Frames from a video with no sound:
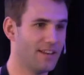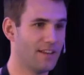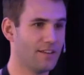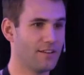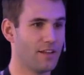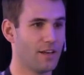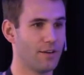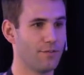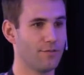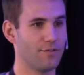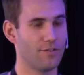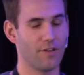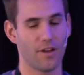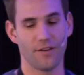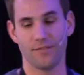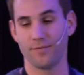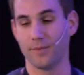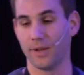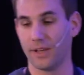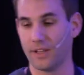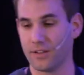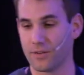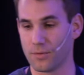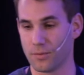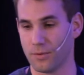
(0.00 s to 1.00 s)
and that kind of stuff.
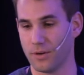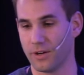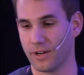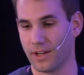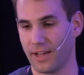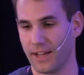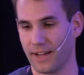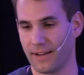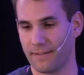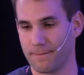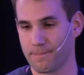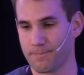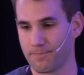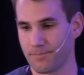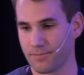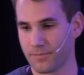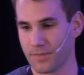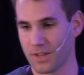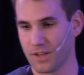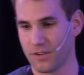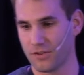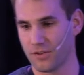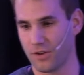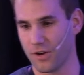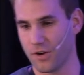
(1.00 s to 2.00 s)
But it's working.
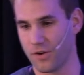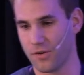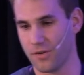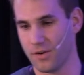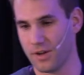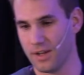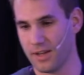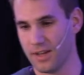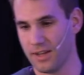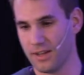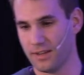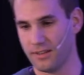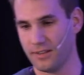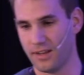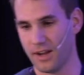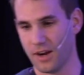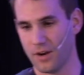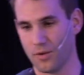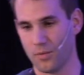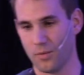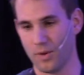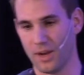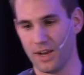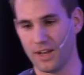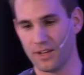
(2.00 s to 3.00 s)
So
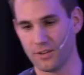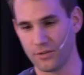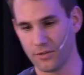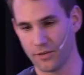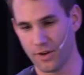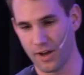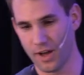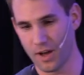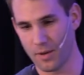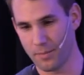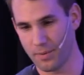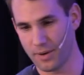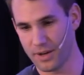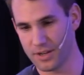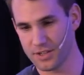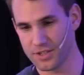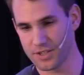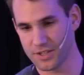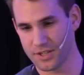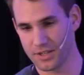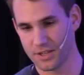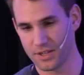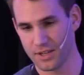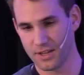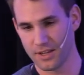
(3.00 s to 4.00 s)
they're willing to help
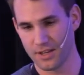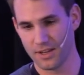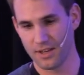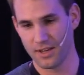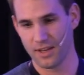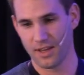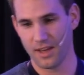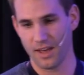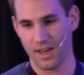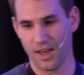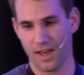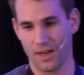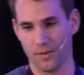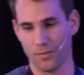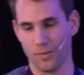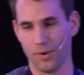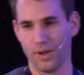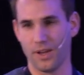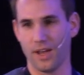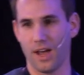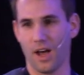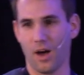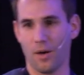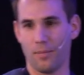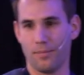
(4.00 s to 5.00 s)
us. And
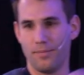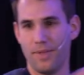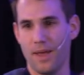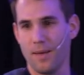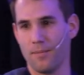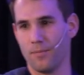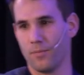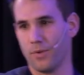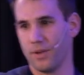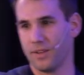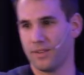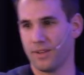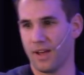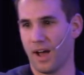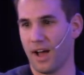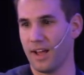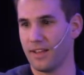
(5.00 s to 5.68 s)
we help them with the